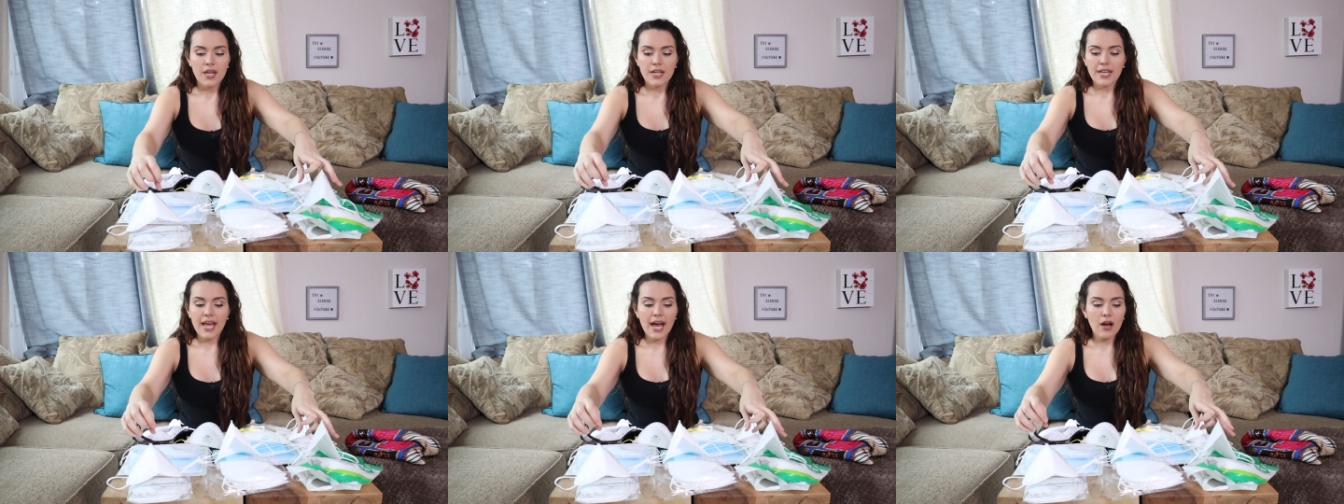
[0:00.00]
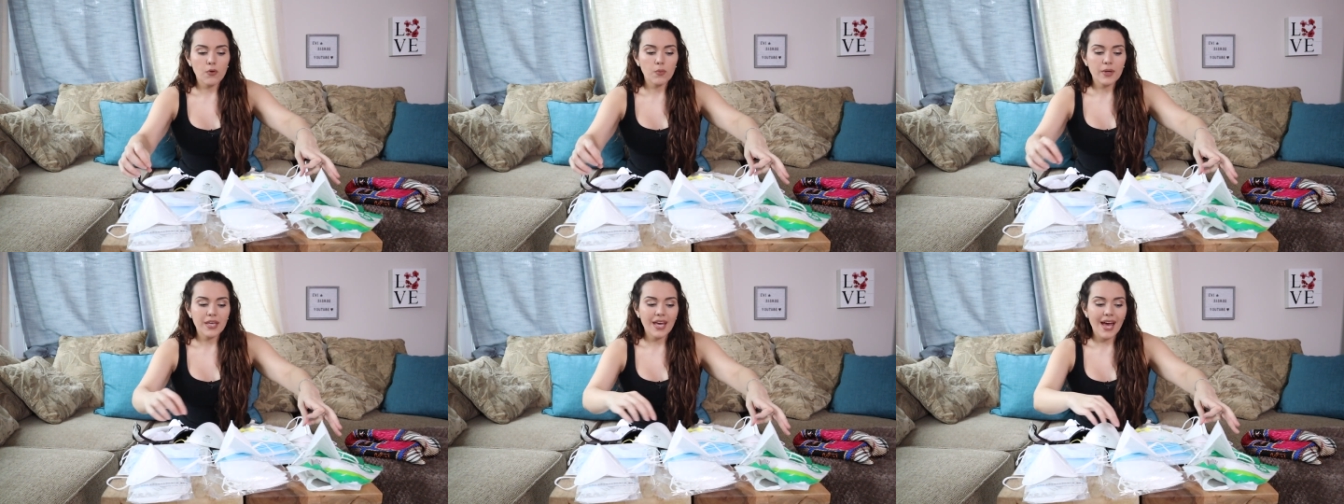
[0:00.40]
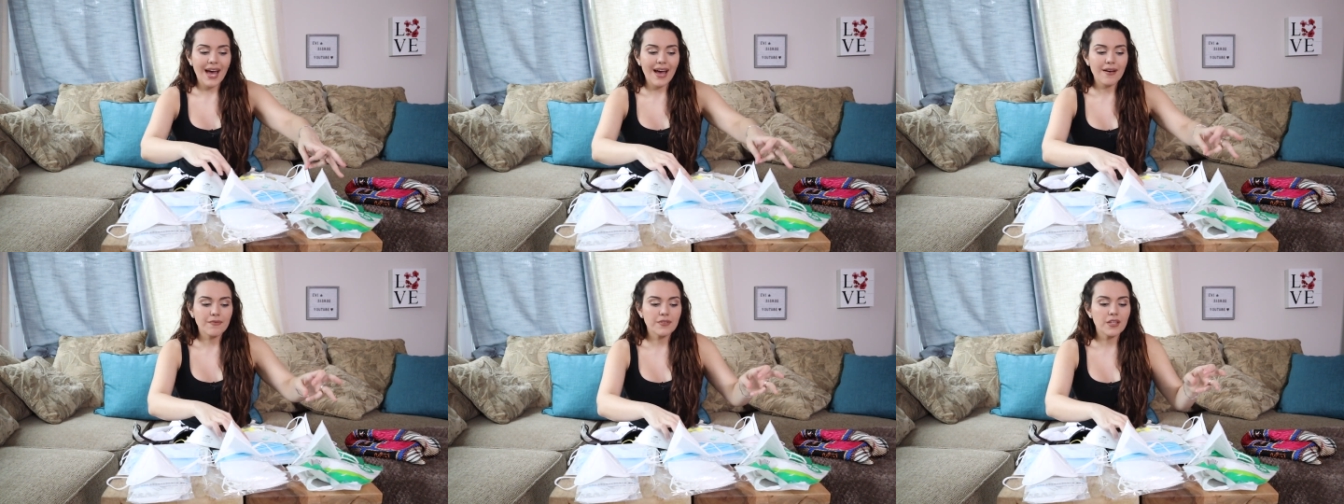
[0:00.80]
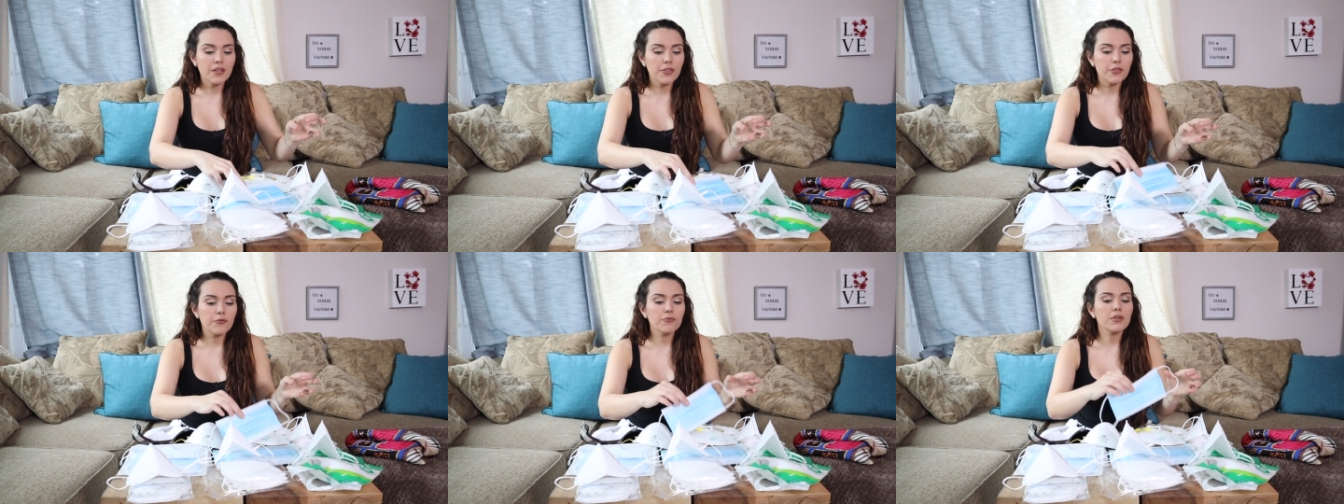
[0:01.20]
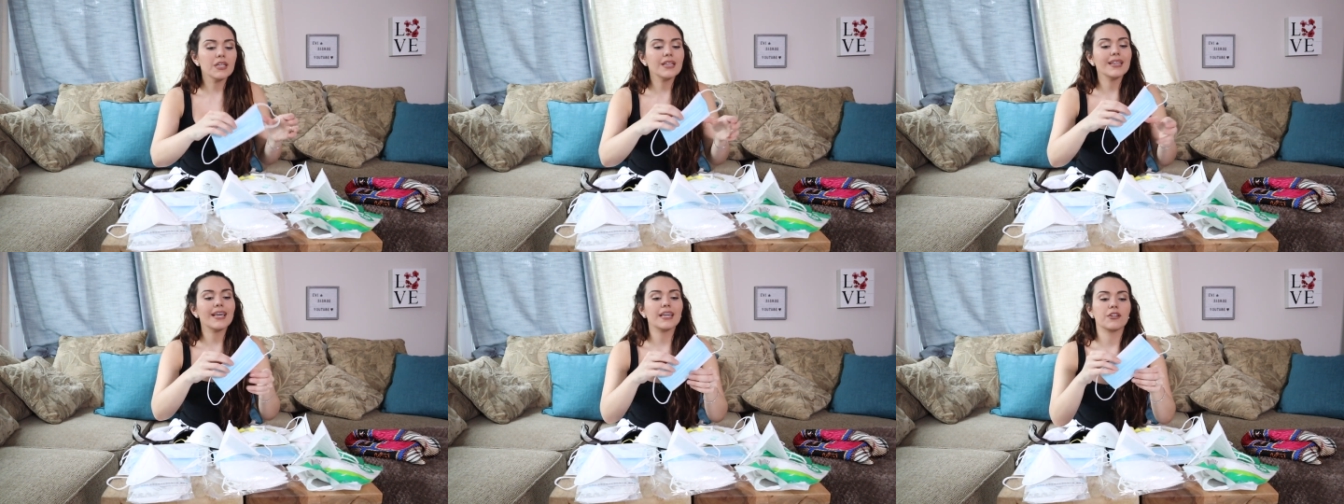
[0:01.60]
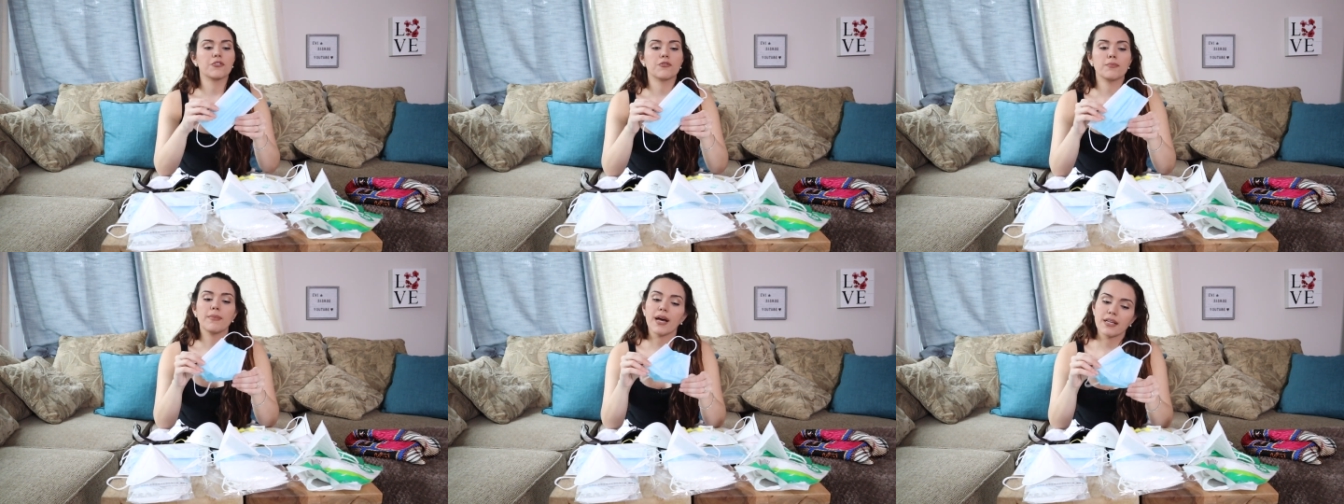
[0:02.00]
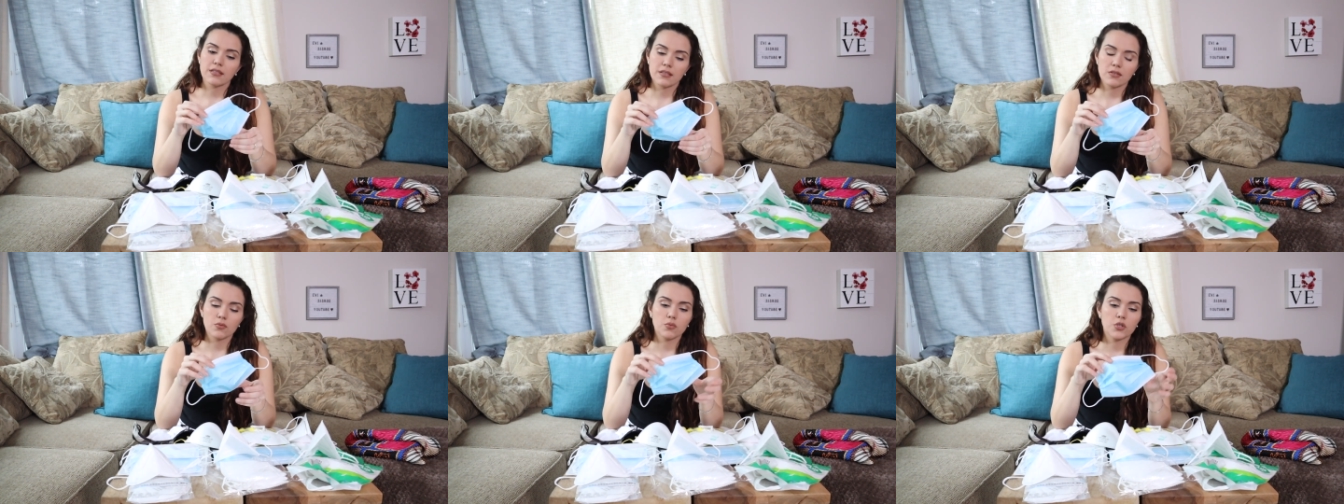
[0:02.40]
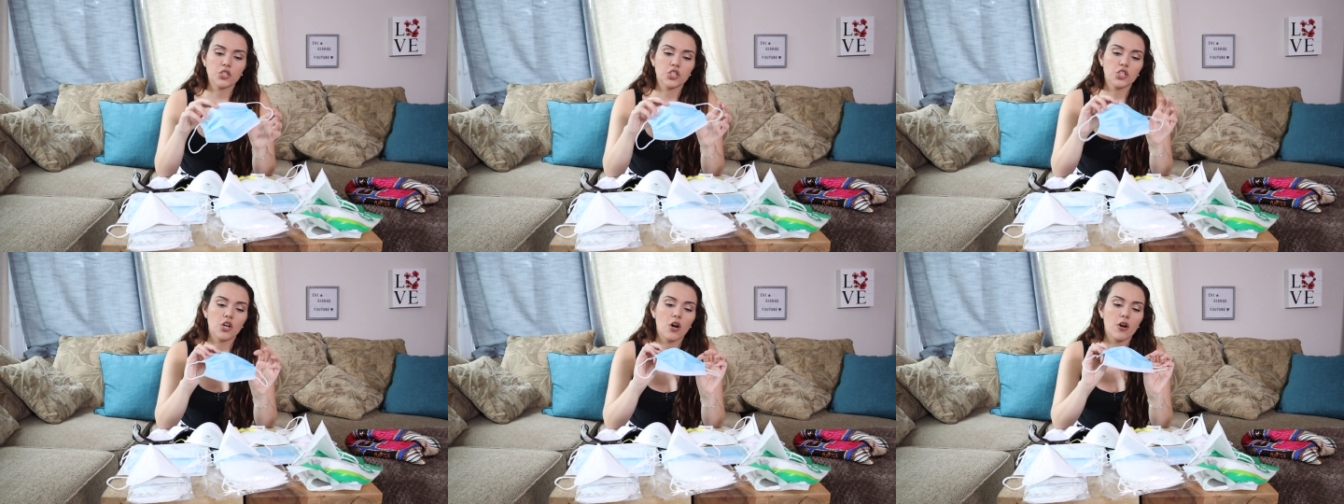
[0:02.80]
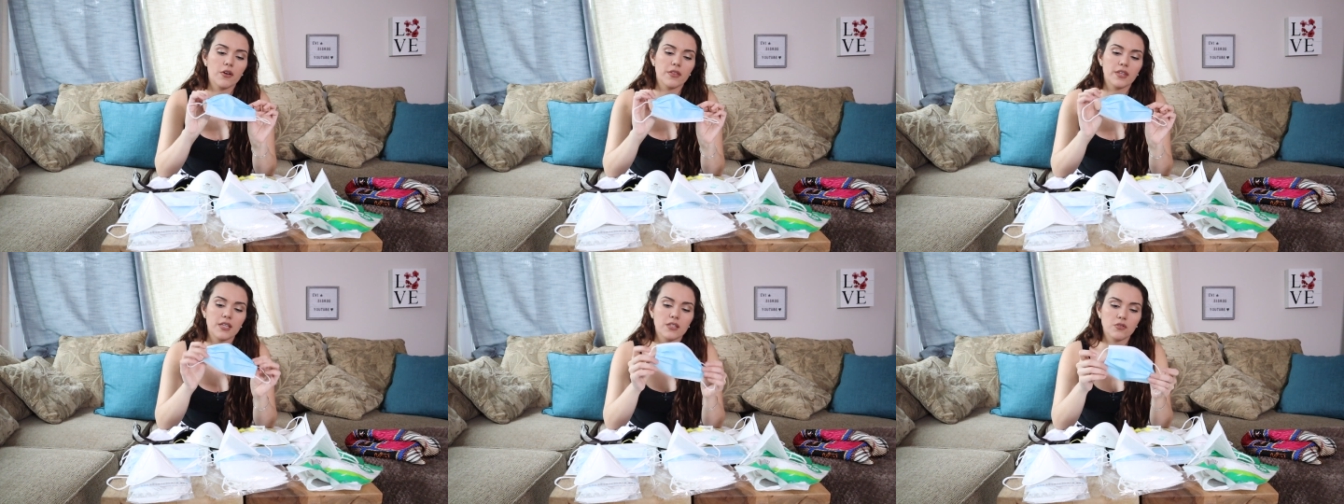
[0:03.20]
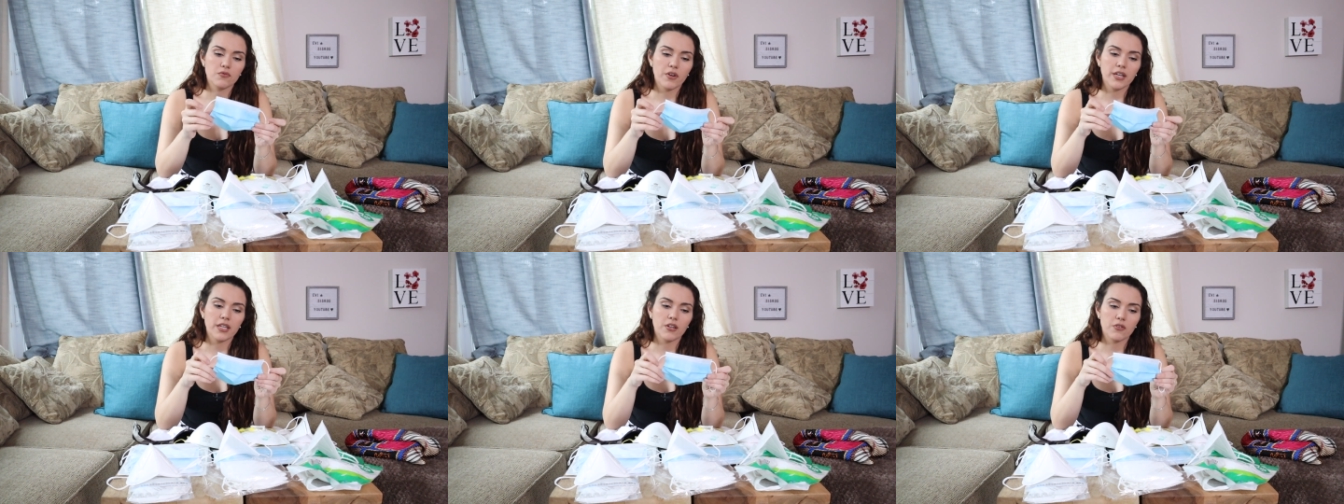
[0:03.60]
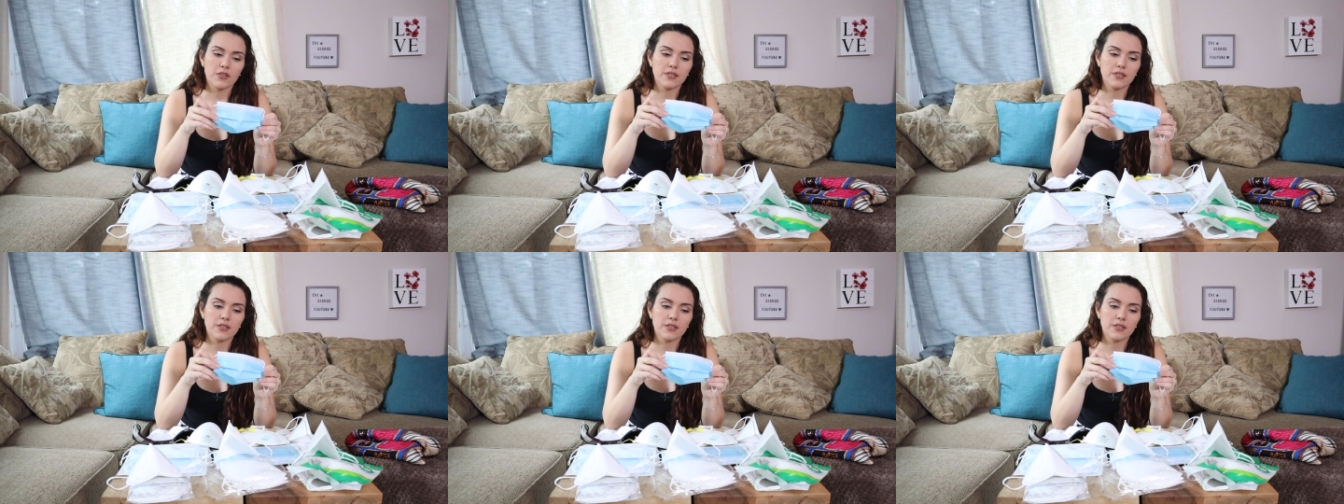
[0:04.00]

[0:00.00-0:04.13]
Now we have the 3-layered masks, which are these right here.